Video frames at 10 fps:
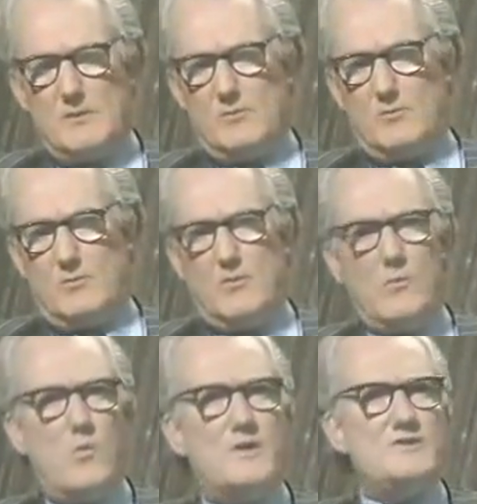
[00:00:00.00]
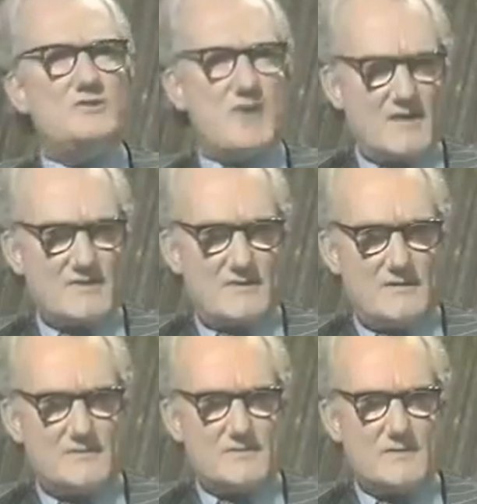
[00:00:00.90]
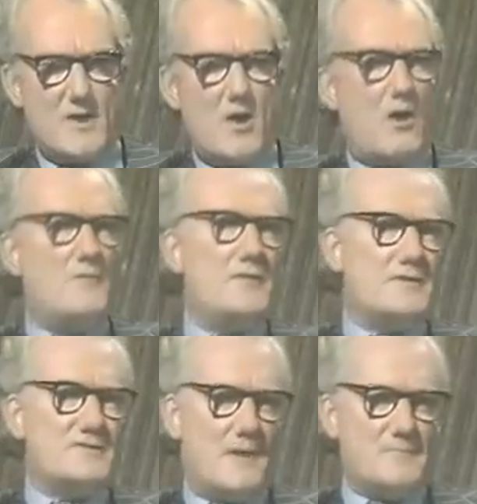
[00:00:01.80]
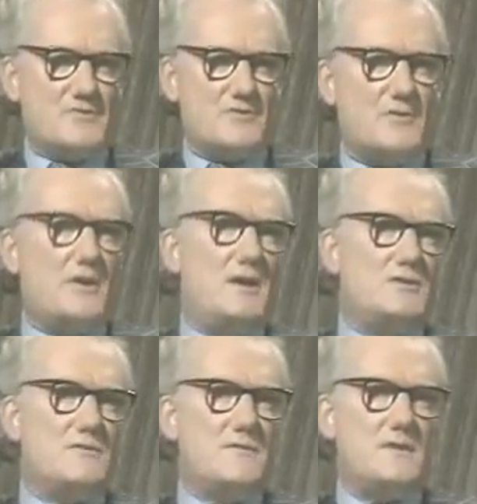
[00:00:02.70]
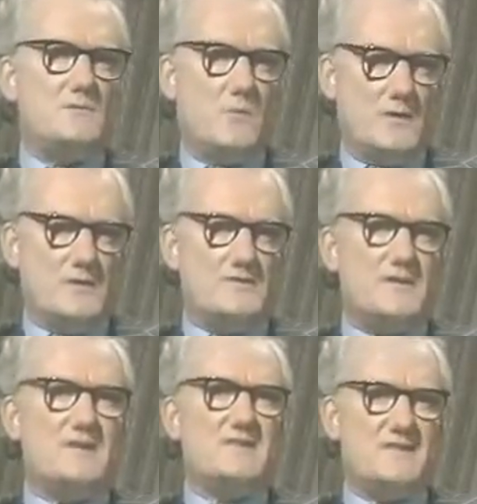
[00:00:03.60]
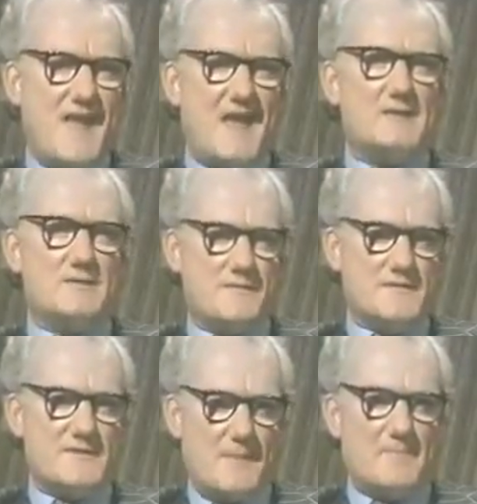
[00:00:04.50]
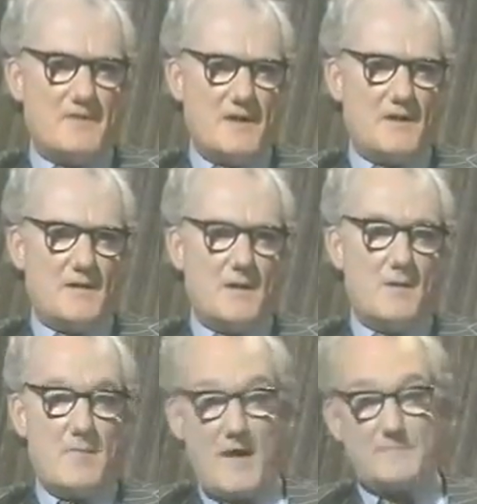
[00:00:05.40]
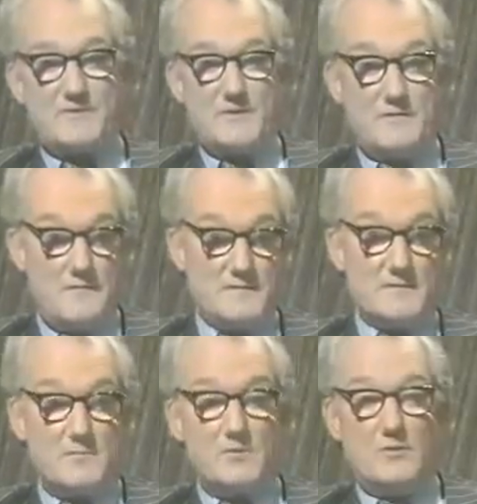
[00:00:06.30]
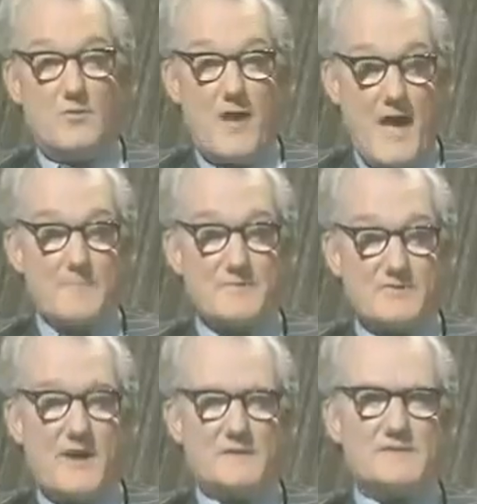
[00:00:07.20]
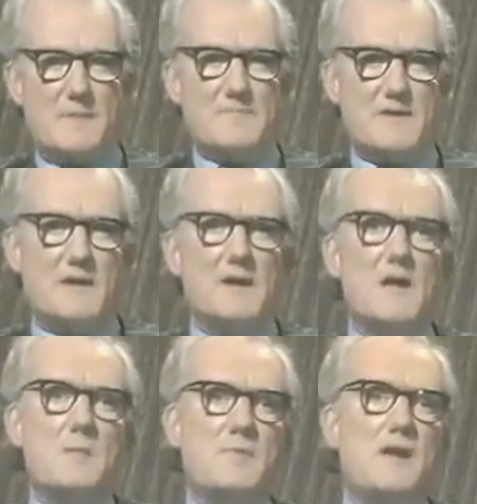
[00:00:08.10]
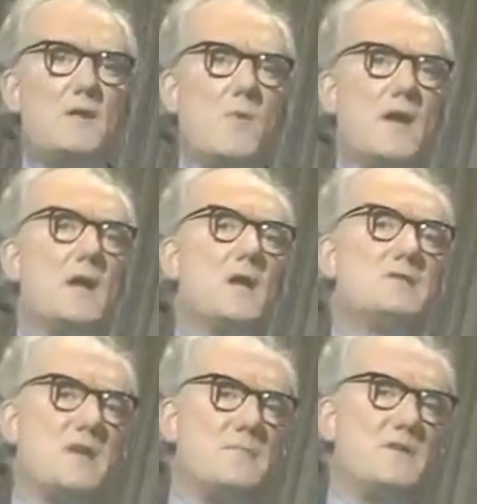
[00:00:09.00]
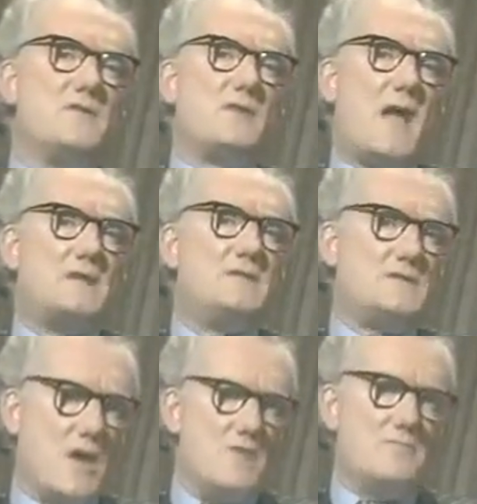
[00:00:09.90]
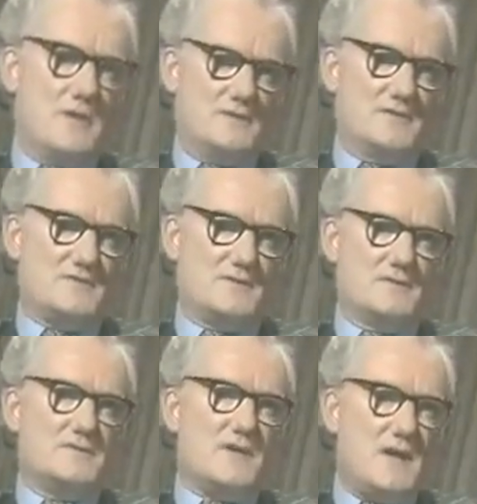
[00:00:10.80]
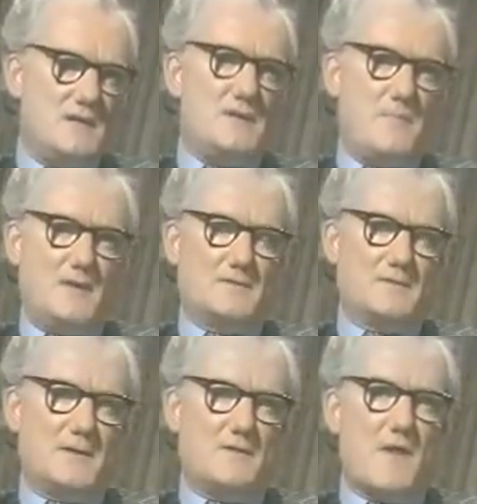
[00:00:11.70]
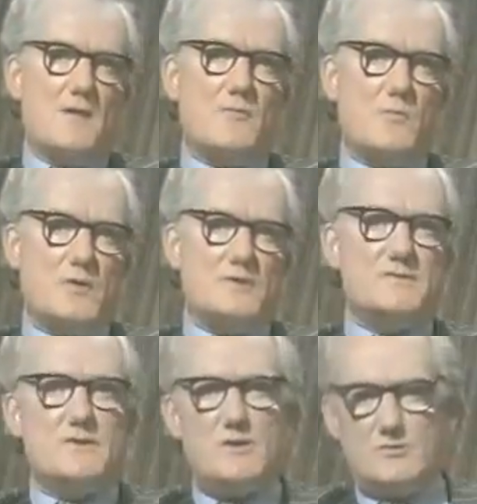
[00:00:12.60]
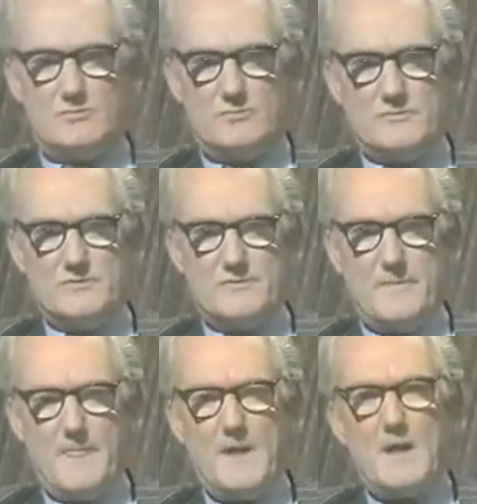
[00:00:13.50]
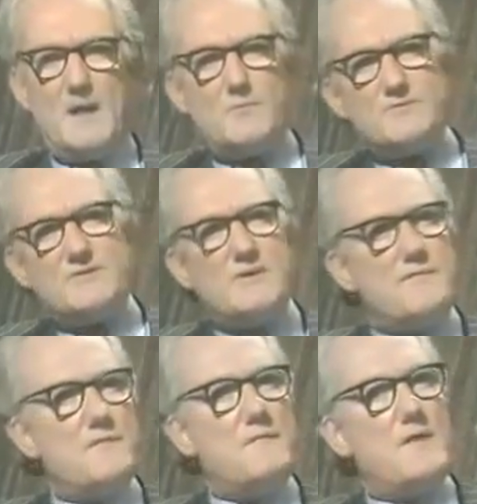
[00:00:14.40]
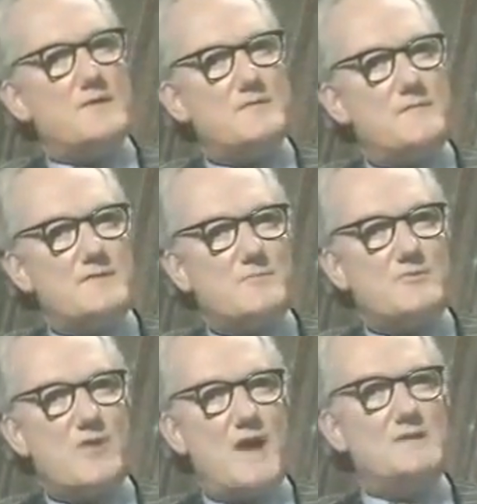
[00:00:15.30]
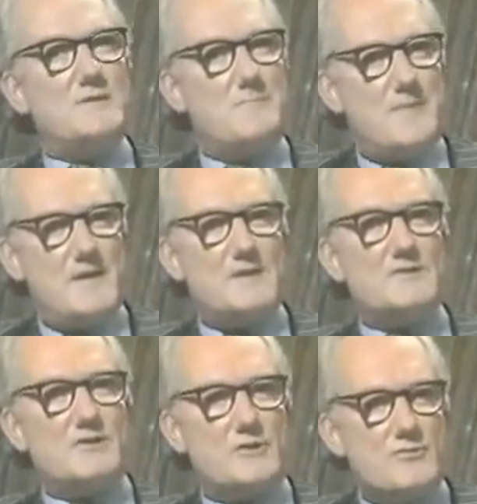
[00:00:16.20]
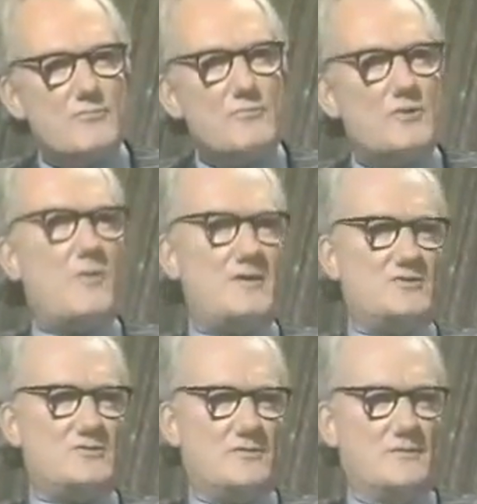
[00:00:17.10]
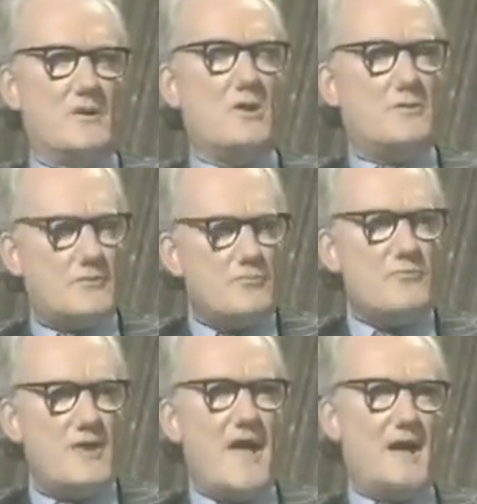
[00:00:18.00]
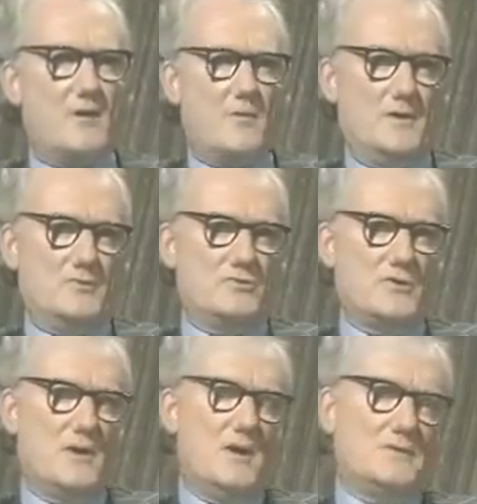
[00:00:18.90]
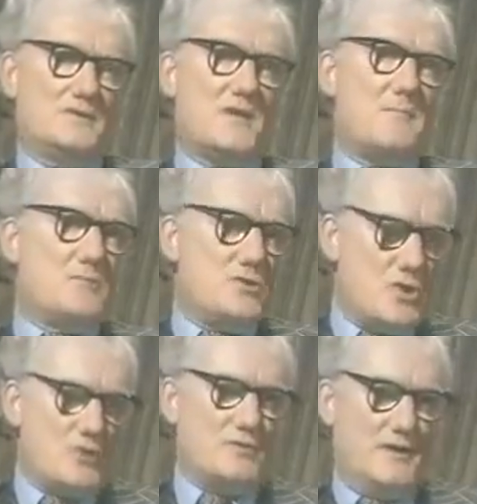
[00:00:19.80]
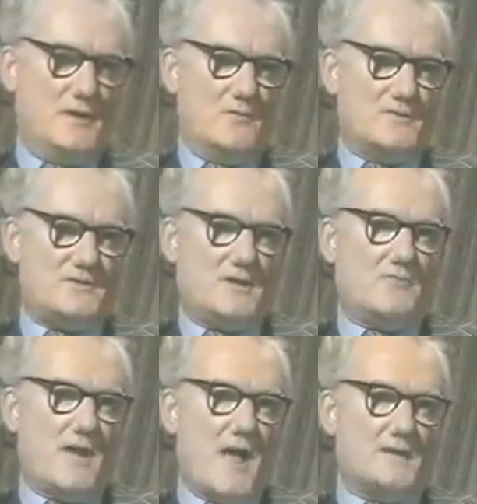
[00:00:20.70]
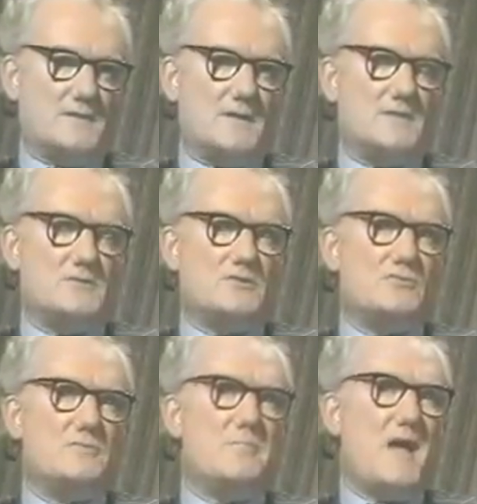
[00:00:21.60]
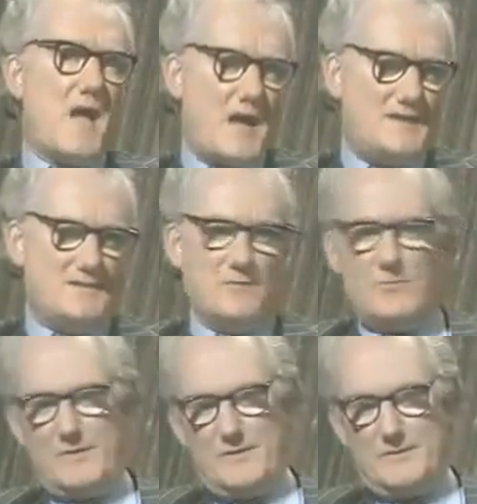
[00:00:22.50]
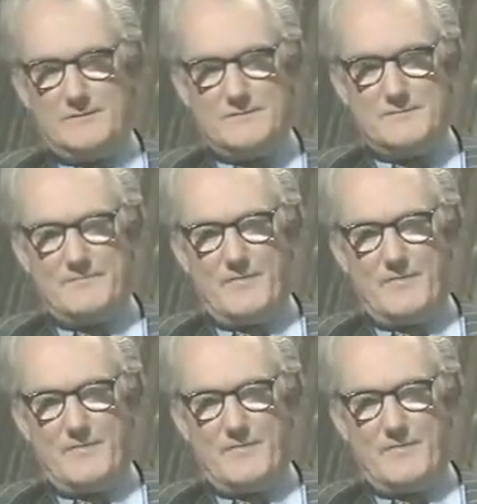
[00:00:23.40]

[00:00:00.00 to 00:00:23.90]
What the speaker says: Or what is justice? On the assumption that each of these words stands for something, perhaps an invisible or abstract something, but anyway, something that has its own existence independently of how the words are used. It was as if the philosophers were trying to pierce through the question, through the language, to some non-linguistic reality that stood behind the words.